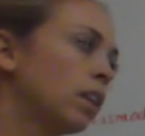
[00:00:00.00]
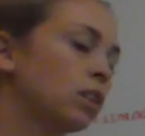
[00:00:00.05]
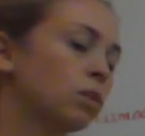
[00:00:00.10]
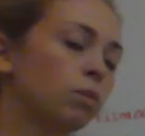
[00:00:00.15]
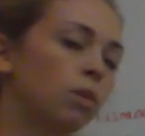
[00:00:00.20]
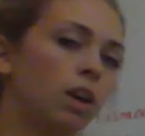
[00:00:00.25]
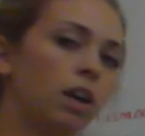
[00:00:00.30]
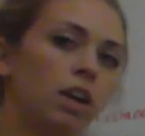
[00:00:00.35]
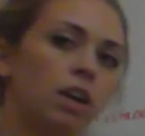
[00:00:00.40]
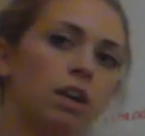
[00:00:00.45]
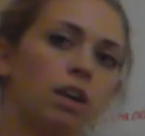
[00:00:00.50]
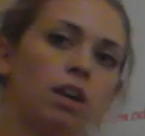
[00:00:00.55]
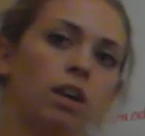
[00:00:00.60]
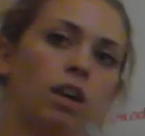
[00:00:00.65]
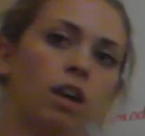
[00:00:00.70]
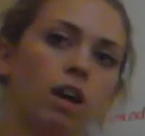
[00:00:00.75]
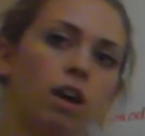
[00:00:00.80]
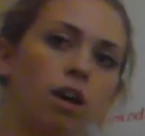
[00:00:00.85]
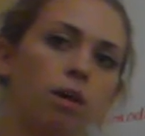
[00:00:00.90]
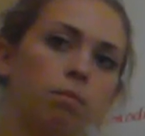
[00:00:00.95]
That's why
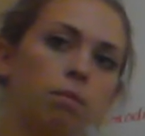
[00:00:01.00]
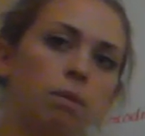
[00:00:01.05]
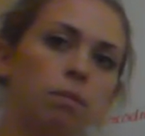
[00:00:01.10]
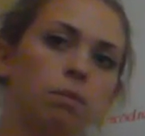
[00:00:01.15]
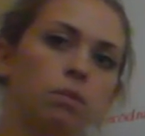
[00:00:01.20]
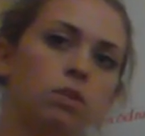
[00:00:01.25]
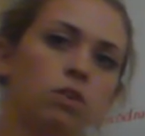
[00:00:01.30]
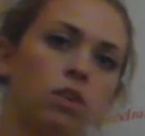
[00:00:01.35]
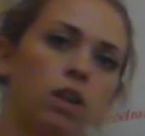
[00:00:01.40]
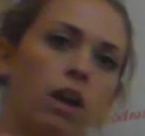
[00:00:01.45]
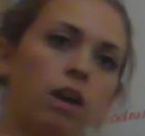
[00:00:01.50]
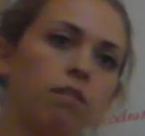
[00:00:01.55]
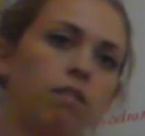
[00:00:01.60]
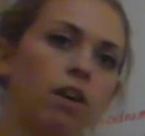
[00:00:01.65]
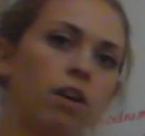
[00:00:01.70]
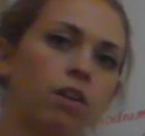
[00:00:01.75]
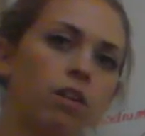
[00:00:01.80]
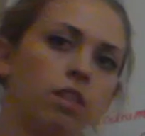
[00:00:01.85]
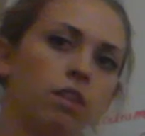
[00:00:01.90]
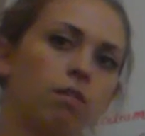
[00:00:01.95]
people still have
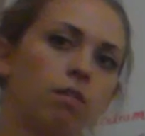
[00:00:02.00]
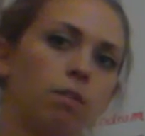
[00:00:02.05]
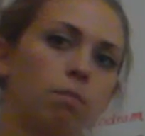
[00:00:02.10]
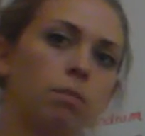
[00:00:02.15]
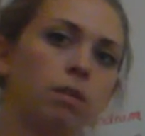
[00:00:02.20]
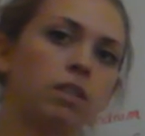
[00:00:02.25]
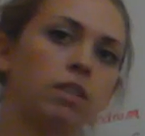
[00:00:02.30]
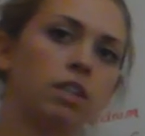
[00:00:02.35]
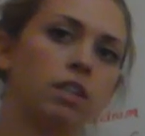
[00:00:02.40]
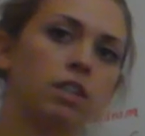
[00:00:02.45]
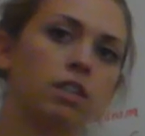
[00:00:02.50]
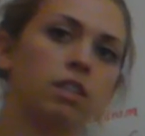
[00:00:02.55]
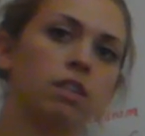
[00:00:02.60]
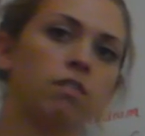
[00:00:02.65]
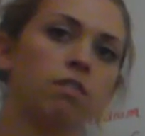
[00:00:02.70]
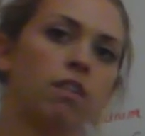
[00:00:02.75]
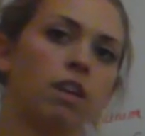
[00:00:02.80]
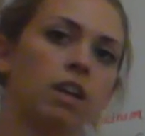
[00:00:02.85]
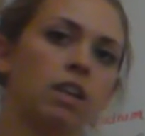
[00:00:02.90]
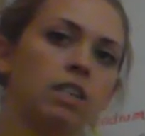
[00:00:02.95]
healthy red blood cells
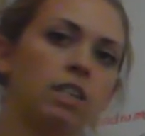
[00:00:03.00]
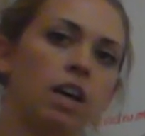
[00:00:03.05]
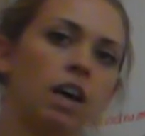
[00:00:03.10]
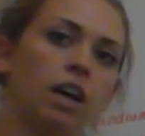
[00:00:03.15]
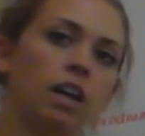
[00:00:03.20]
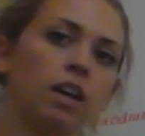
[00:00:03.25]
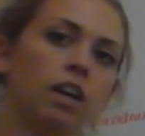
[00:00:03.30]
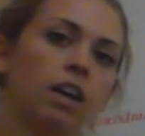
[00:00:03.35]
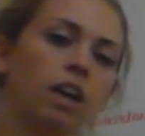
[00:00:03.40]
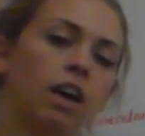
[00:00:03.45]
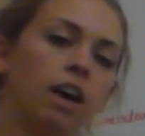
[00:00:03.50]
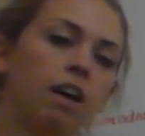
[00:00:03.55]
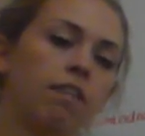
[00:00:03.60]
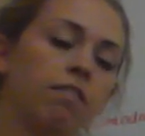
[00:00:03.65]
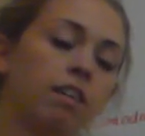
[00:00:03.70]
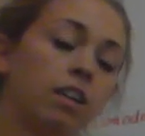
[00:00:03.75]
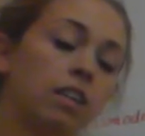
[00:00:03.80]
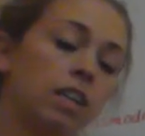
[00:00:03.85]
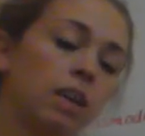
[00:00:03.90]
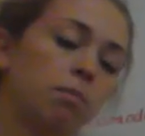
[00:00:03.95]
if they
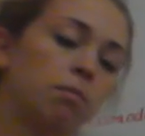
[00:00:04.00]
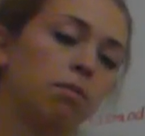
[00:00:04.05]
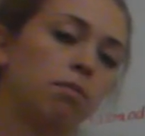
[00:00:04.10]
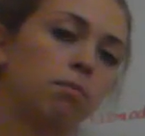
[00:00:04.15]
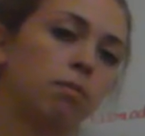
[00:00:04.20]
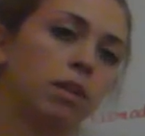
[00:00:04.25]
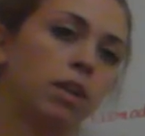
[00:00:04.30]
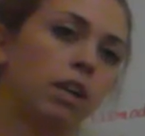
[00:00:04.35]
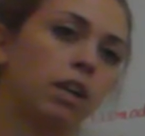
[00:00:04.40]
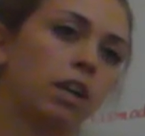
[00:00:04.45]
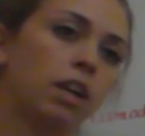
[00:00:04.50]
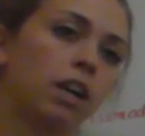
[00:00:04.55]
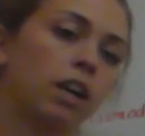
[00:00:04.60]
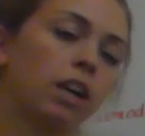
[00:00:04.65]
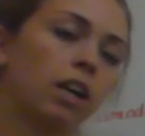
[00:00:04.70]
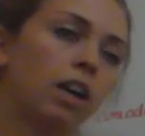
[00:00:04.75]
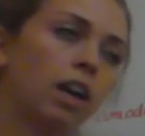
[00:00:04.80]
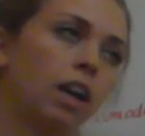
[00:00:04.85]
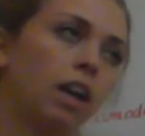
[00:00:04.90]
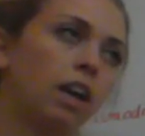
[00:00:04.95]
have that type of
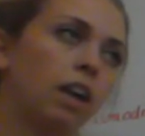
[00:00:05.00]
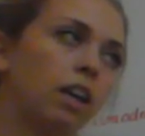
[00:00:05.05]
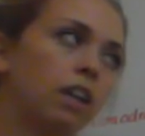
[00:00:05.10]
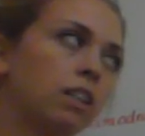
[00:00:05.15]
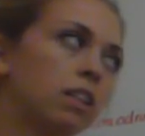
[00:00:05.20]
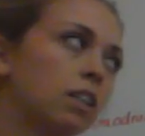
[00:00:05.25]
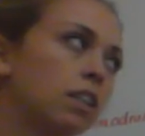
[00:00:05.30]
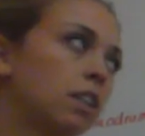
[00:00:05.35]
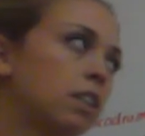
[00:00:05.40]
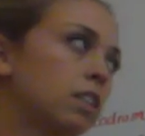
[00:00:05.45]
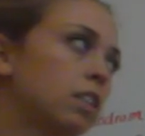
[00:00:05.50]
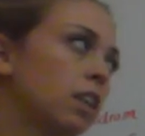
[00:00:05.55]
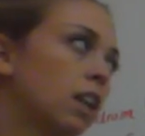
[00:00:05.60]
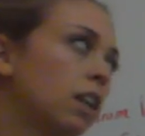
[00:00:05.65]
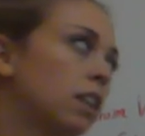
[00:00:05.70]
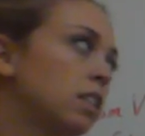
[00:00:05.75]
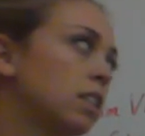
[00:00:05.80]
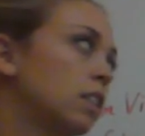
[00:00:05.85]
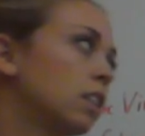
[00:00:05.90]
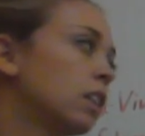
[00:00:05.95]
malaria, and it isn't
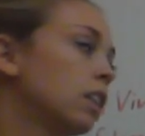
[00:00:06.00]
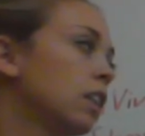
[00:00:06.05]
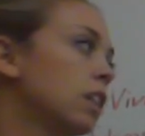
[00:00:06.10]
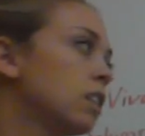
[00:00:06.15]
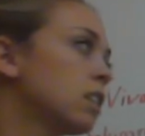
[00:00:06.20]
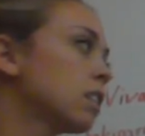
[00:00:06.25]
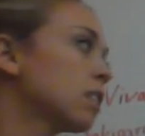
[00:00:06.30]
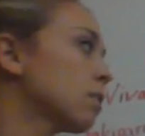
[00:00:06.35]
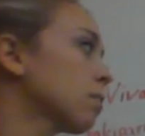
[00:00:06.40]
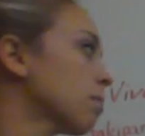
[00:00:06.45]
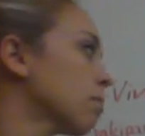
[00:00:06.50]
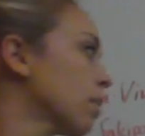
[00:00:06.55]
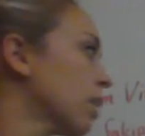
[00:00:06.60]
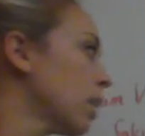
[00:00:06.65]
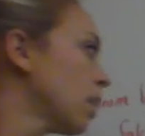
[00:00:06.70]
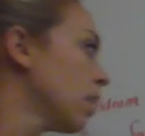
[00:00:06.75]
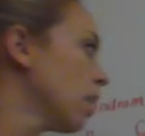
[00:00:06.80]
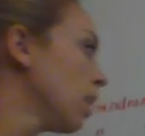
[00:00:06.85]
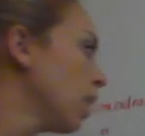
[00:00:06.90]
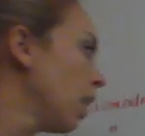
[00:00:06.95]
as serious.
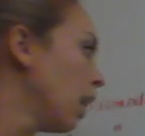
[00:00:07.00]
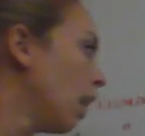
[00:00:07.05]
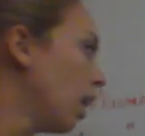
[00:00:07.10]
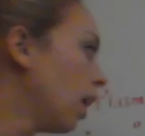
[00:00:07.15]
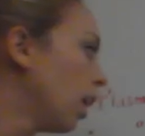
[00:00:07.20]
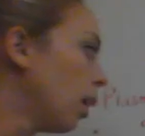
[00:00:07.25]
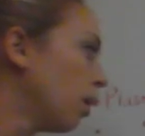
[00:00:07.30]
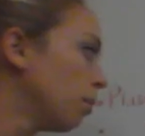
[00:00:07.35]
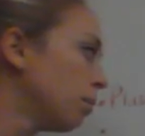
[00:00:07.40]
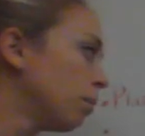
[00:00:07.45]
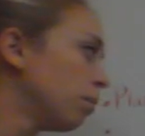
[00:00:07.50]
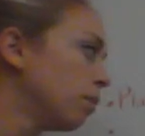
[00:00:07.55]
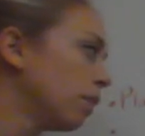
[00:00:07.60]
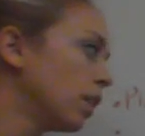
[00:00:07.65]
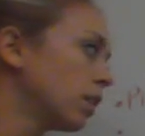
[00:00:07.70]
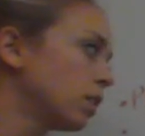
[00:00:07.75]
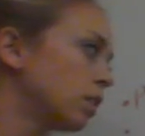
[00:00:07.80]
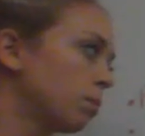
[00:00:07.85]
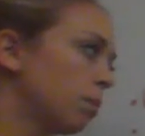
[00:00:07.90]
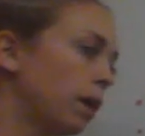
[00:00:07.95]

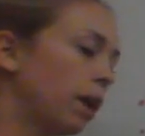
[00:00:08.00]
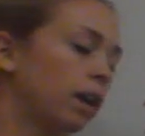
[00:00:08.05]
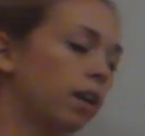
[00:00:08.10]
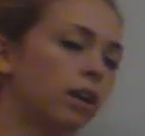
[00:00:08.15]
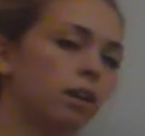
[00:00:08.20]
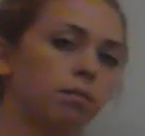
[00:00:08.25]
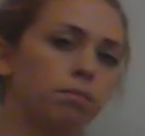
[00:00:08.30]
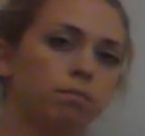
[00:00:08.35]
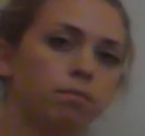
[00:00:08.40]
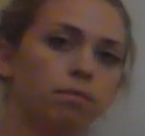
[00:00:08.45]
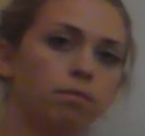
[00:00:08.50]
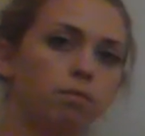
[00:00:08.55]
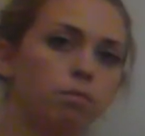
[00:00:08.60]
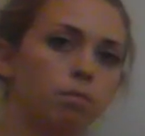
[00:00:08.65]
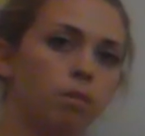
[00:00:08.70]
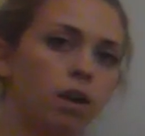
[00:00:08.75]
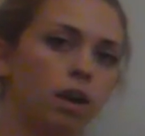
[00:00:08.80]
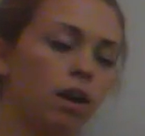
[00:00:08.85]
Falciparum